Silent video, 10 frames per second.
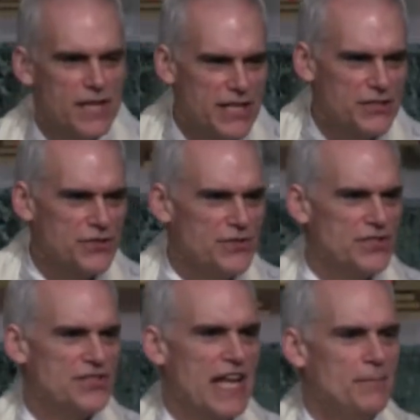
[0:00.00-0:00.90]
where they choose
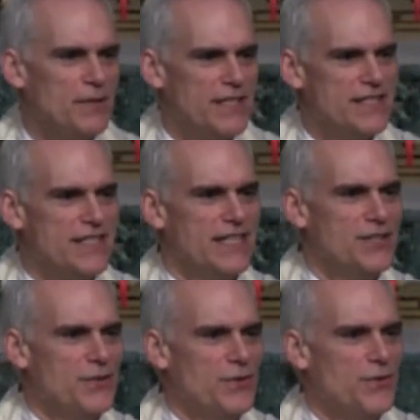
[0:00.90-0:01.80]
to stop listening
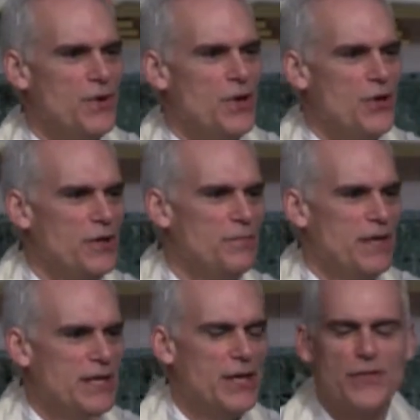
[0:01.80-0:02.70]
to who had
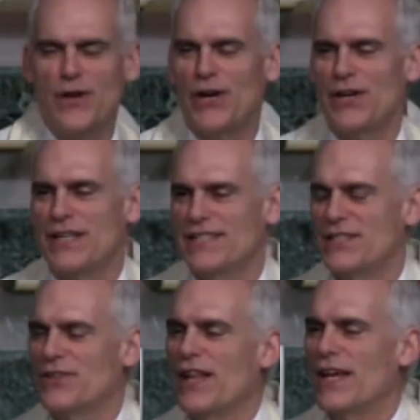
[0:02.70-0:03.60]
been the authorities
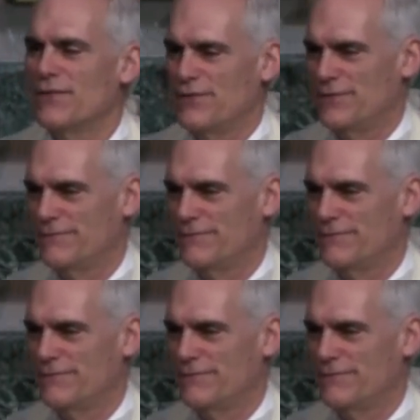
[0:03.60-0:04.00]
in their life.